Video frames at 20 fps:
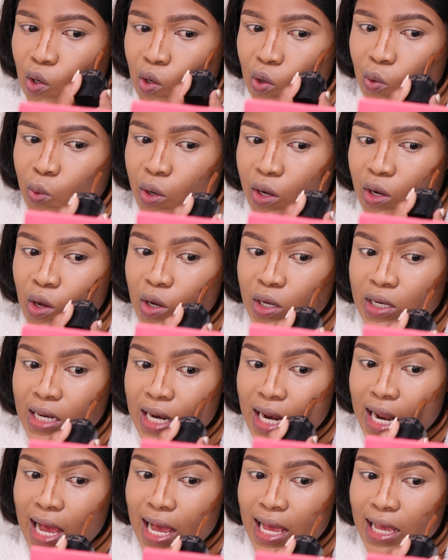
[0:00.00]

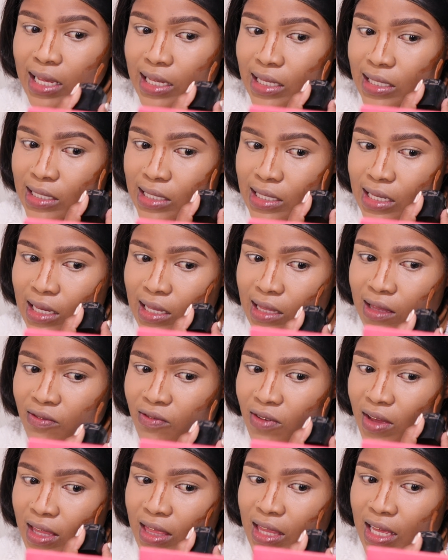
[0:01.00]
recognize the
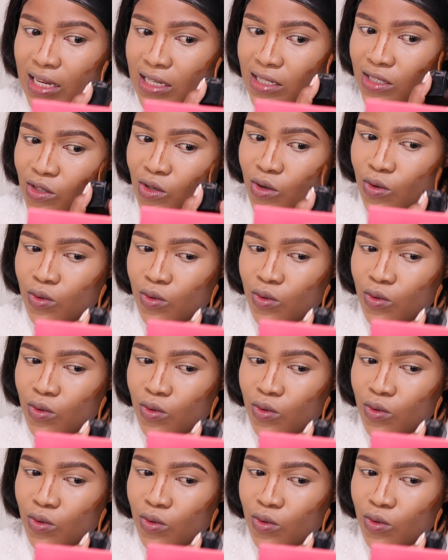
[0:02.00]
fact that,